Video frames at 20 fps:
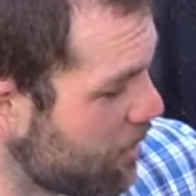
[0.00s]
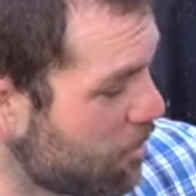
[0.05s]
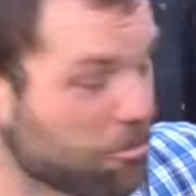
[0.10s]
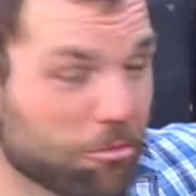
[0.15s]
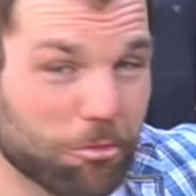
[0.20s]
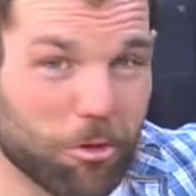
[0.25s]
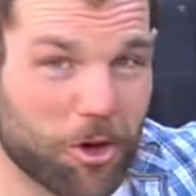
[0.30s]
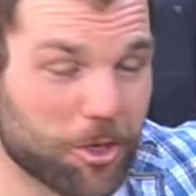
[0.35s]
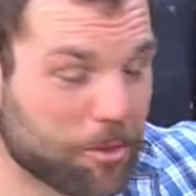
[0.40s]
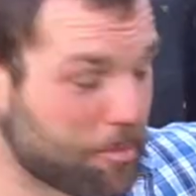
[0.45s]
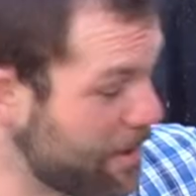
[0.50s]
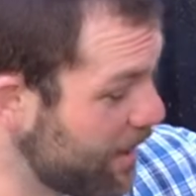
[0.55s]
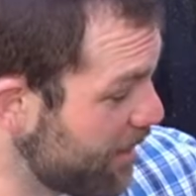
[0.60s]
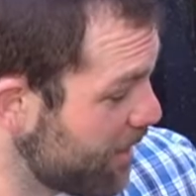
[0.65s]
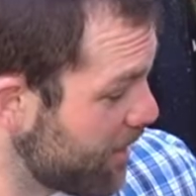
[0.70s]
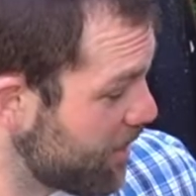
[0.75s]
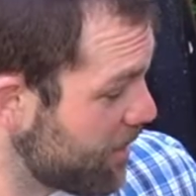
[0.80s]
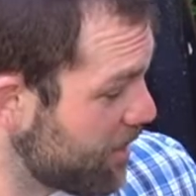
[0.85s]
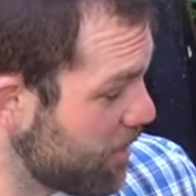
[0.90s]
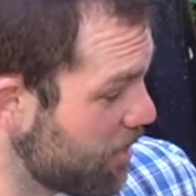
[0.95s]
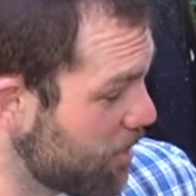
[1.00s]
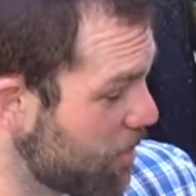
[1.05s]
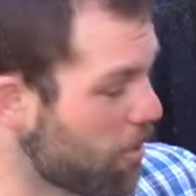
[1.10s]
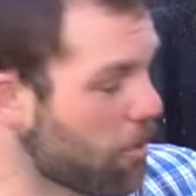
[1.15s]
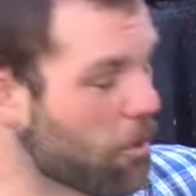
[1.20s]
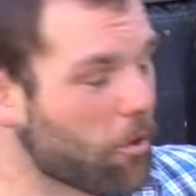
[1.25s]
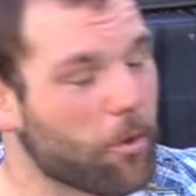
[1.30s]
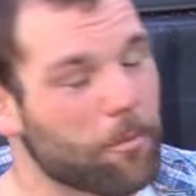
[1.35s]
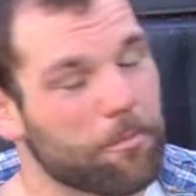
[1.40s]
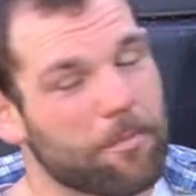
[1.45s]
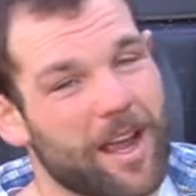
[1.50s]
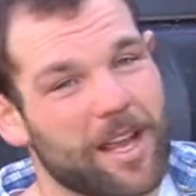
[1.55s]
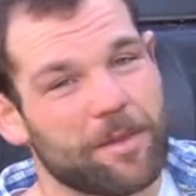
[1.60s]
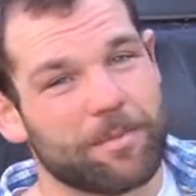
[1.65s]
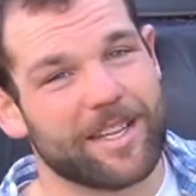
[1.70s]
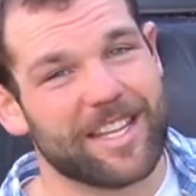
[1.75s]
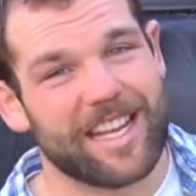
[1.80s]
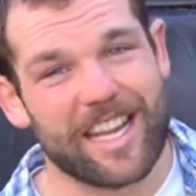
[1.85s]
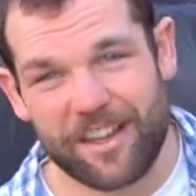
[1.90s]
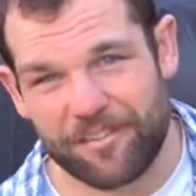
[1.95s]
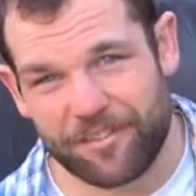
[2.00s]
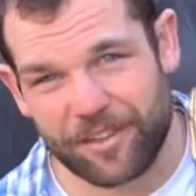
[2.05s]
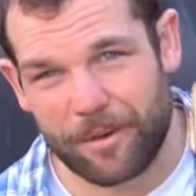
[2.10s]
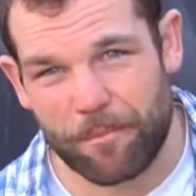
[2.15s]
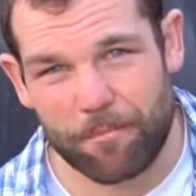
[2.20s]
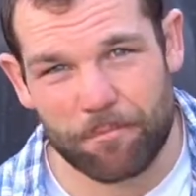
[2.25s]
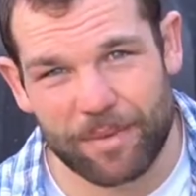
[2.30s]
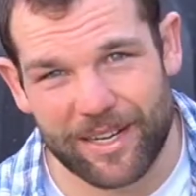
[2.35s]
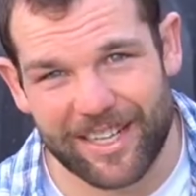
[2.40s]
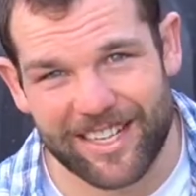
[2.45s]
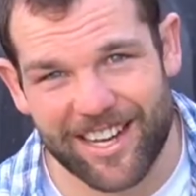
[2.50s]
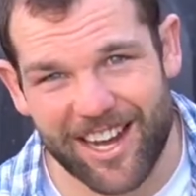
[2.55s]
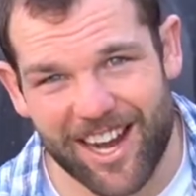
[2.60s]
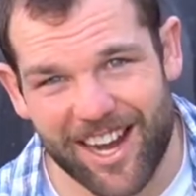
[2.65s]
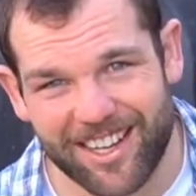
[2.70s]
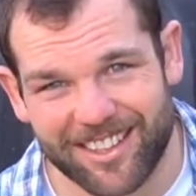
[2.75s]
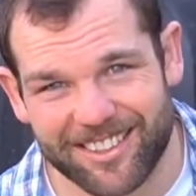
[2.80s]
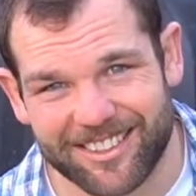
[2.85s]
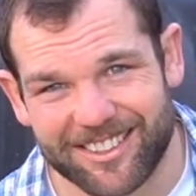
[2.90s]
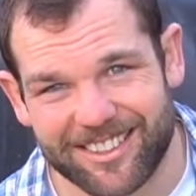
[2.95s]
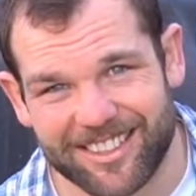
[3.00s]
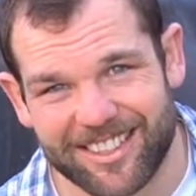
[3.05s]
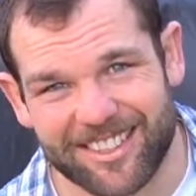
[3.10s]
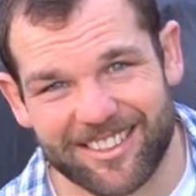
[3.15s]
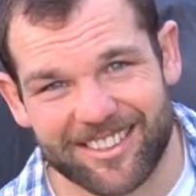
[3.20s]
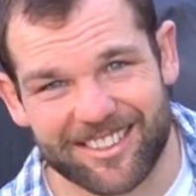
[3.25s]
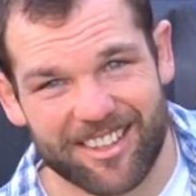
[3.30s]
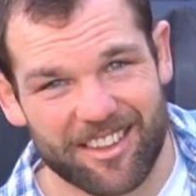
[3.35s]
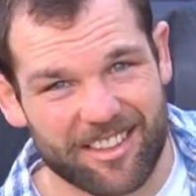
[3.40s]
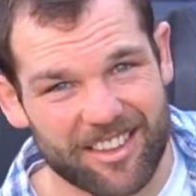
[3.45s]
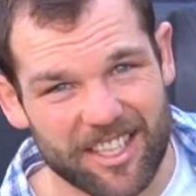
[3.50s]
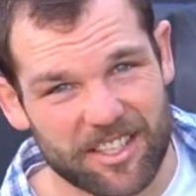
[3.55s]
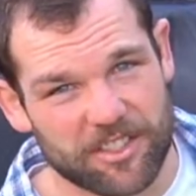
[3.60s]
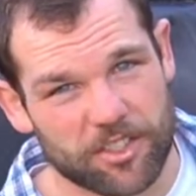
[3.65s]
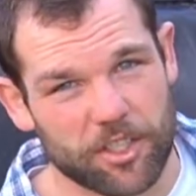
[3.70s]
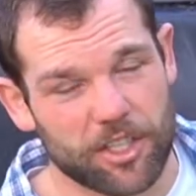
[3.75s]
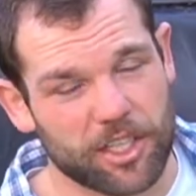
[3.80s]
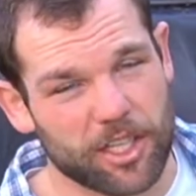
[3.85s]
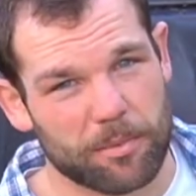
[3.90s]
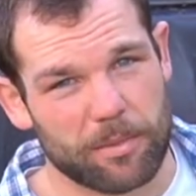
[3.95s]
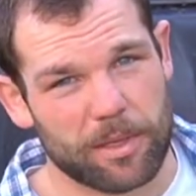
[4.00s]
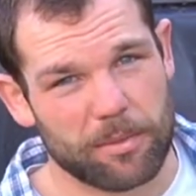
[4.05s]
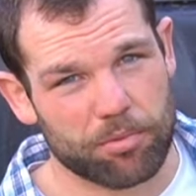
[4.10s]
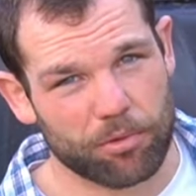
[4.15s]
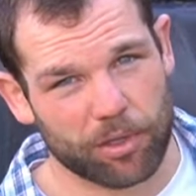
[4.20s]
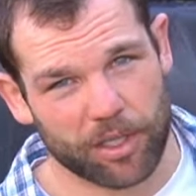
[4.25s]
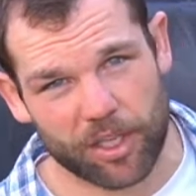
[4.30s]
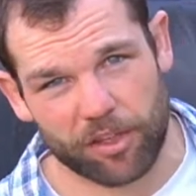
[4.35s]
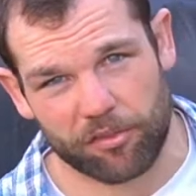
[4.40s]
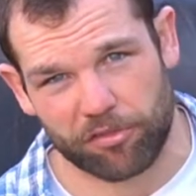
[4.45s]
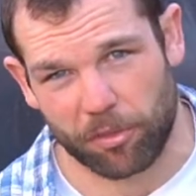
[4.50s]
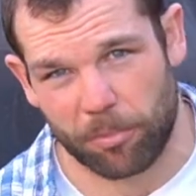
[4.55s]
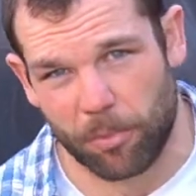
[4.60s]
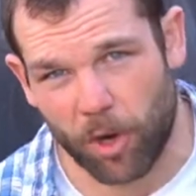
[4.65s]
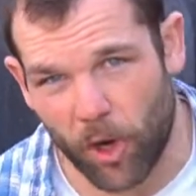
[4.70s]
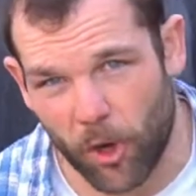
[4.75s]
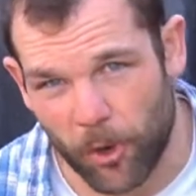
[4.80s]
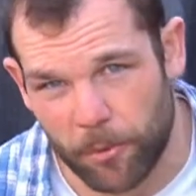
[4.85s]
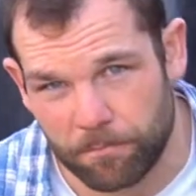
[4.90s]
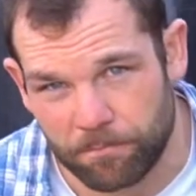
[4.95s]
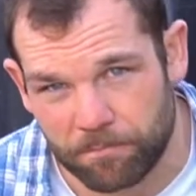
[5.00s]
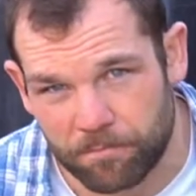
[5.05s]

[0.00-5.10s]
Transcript: rock melon, or maybe even banana skins, things that you're going to be bringing from home.